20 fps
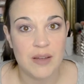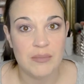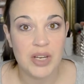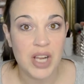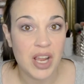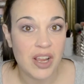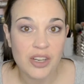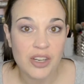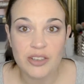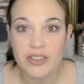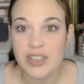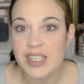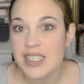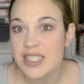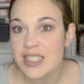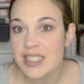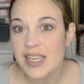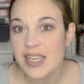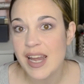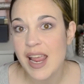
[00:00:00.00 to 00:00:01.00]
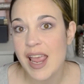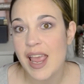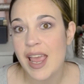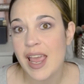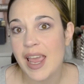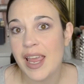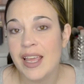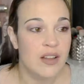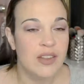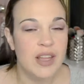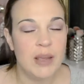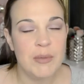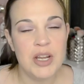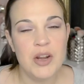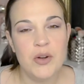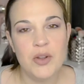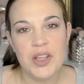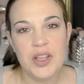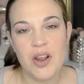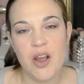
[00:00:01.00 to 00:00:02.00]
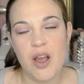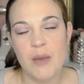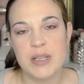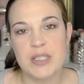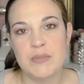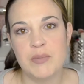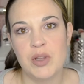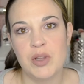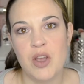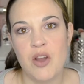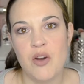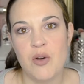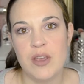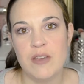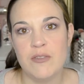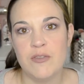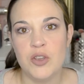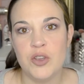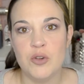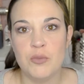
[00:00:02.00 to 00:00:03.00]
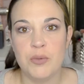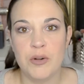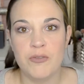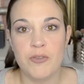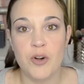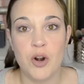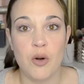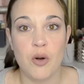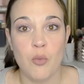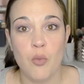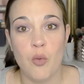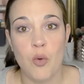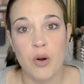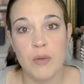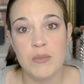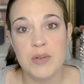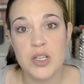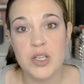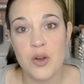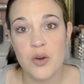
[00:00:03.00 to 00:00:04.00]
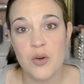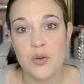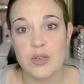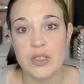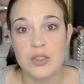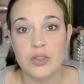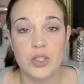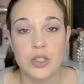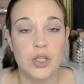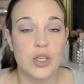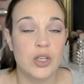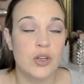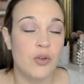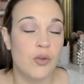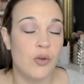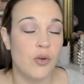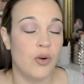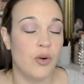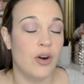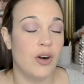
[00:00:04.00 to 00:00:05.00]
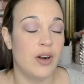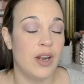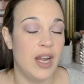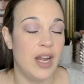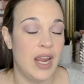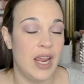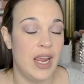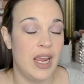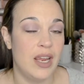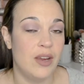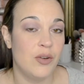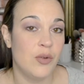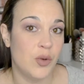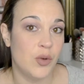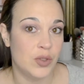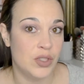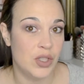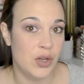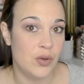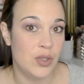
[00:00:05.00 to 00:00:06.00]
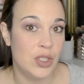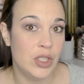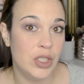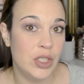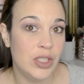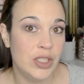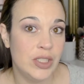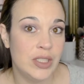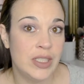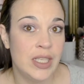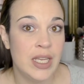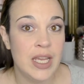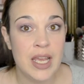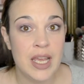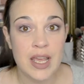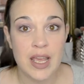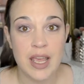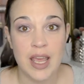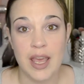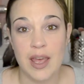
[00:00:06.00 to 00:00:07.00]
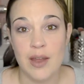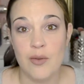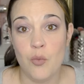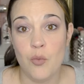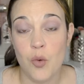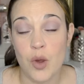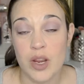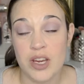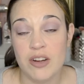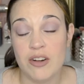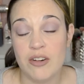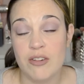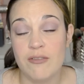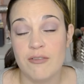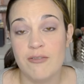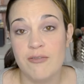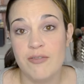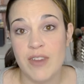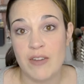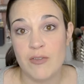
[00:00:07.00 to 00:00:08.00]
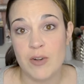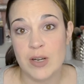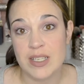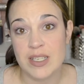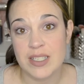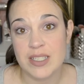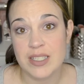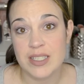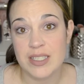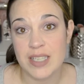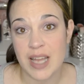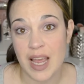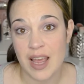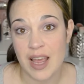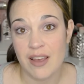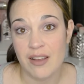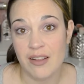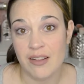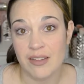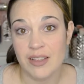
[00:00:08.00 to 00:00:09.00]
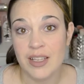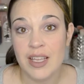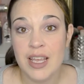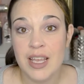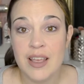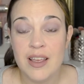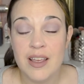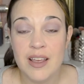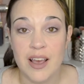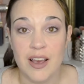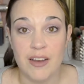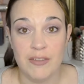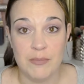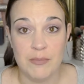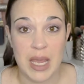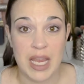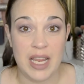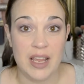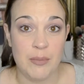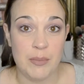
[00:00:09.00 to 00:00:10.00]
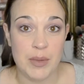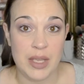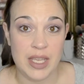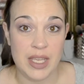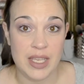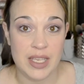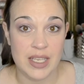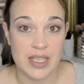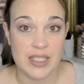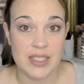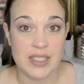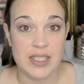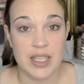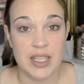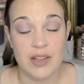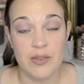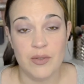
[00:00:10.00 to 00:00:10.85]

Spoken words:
cut crease today. Let me know in the comments below if you prefer a warm toned look or a cool toned look, and what your favorite style of makeup is,